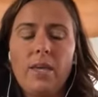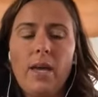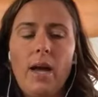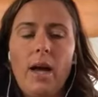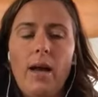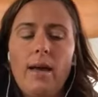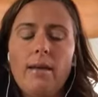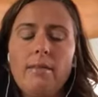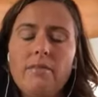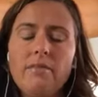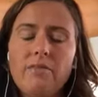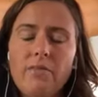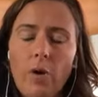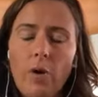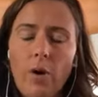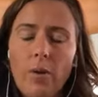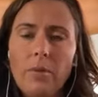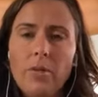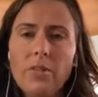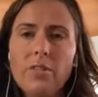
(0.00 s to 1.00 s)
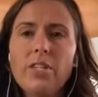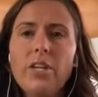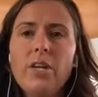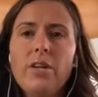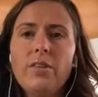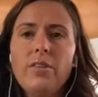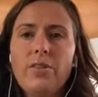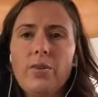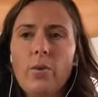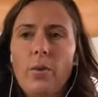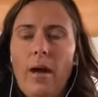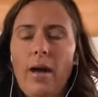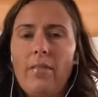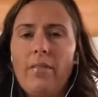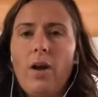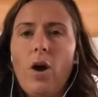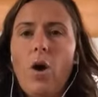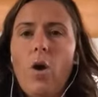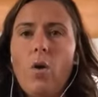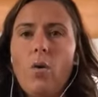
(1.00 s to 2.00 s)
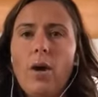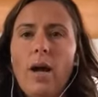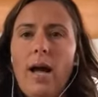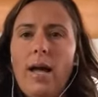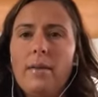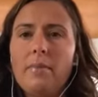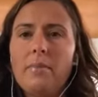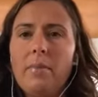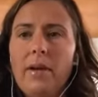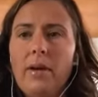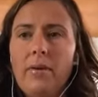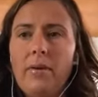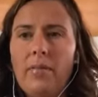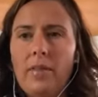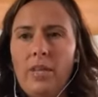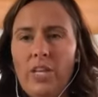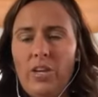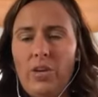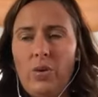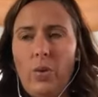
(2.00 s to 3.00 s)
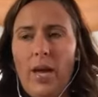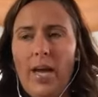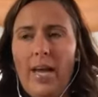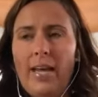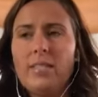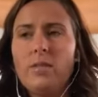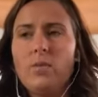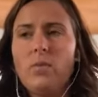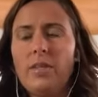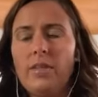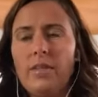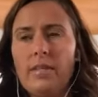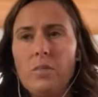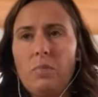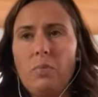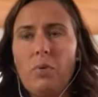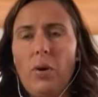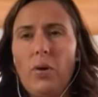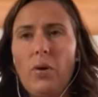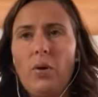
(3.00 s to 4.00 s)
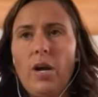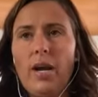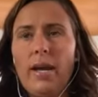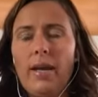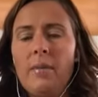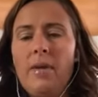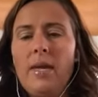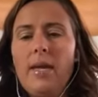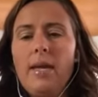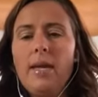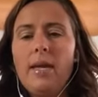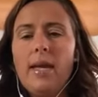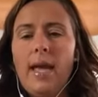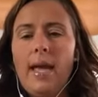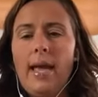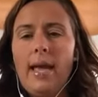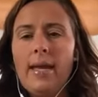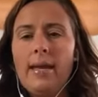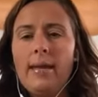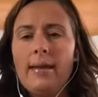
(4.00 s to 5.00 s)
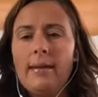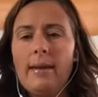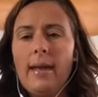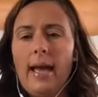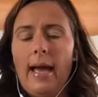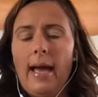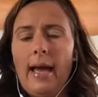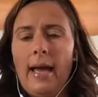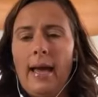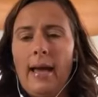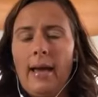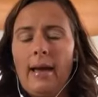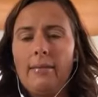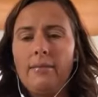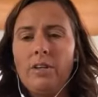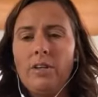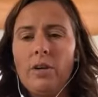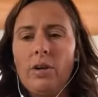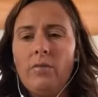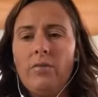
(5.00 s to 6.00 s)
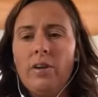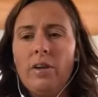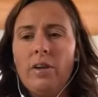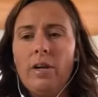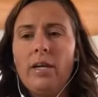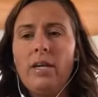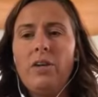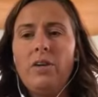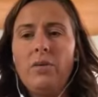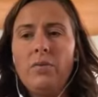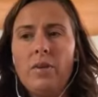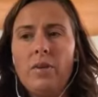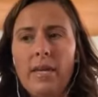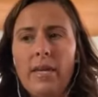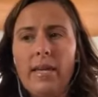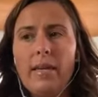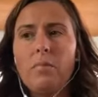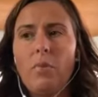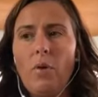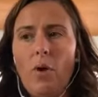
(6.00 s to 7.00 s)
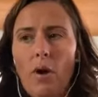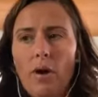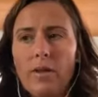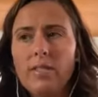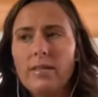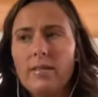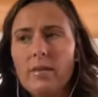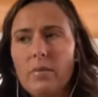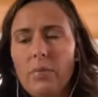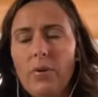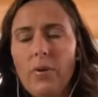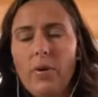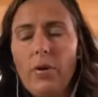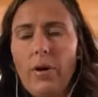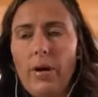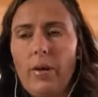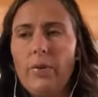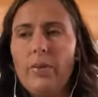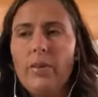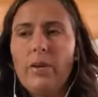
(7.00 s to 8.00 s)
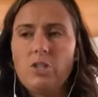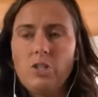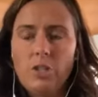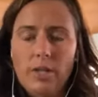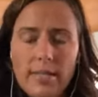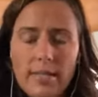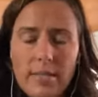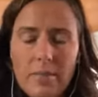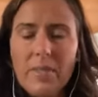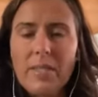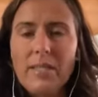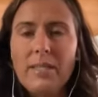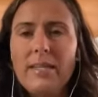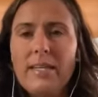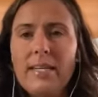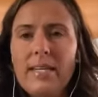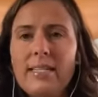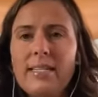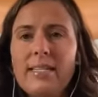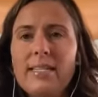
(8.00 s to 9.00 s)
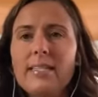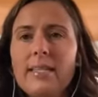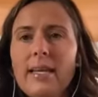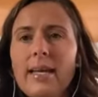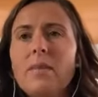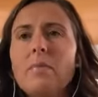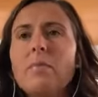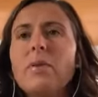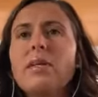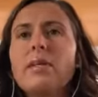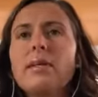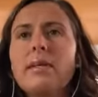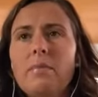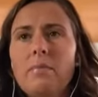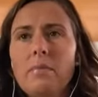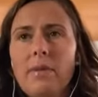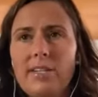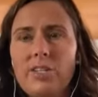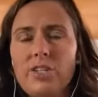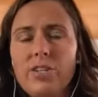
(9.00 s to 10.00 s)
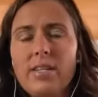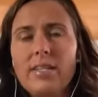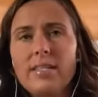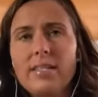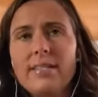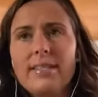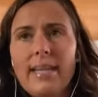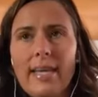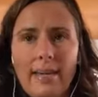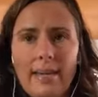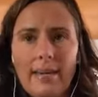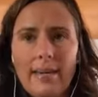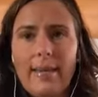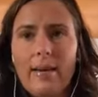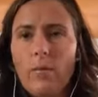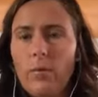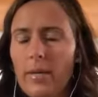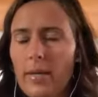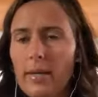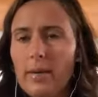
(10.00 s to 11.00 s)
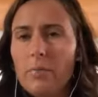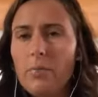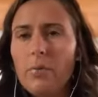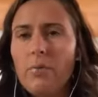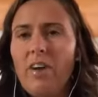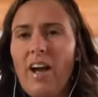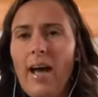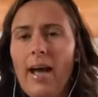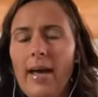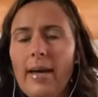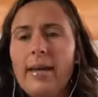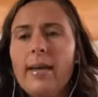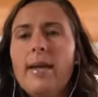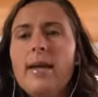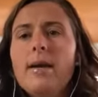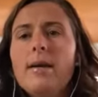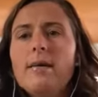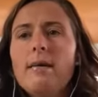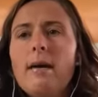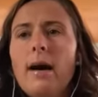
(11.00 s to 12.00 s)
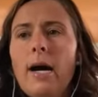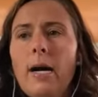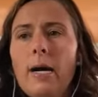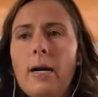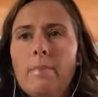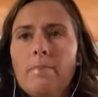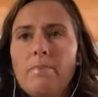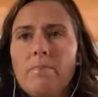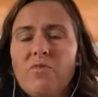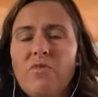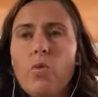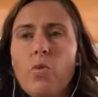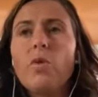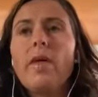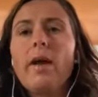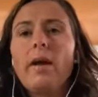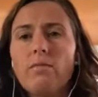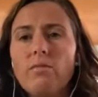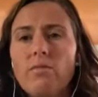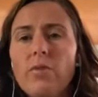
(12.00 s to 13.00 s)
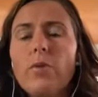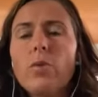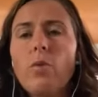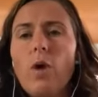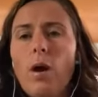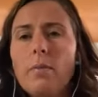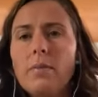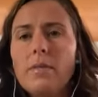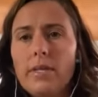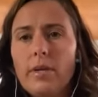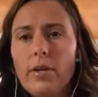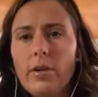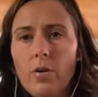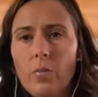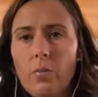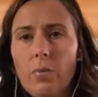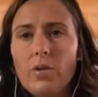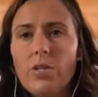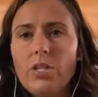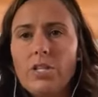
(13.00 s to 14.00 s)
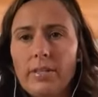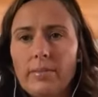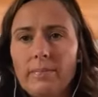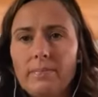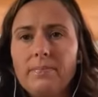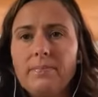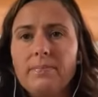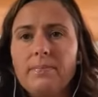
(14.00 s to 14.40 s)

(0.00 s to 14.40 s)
cotton farmers throughout the whole cotton belt in the U.S. with this program, and have very unique parts of the program with our traceability and sustainability metrics and data that we can provide for the raw material portion.